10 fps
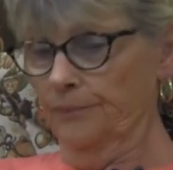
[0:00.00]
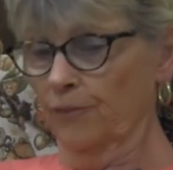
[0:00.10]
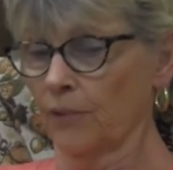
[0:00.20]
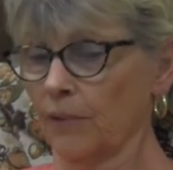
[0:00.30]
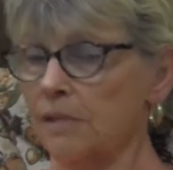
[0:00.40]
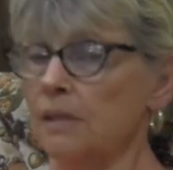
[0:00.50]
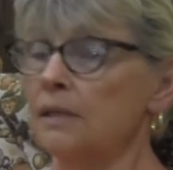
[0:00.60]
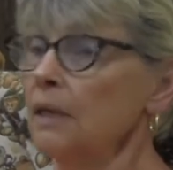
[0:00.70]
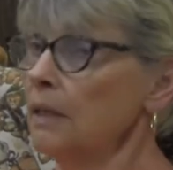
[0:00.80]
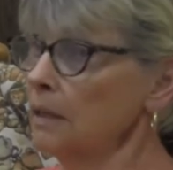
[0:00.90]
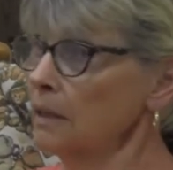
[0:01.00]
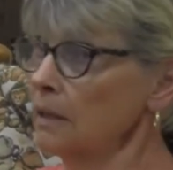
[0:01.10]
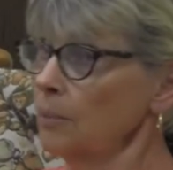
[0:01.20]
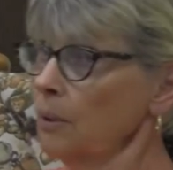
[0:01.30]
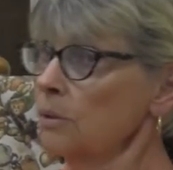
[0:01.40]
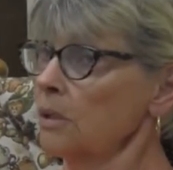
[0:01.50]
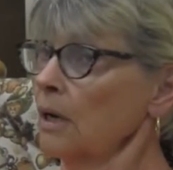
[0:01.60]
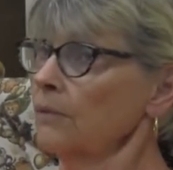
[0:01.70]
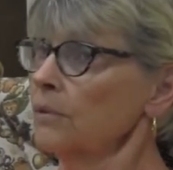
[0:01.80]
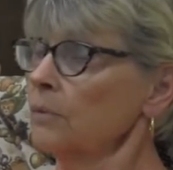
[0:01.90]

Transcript: for the centennial of the post office,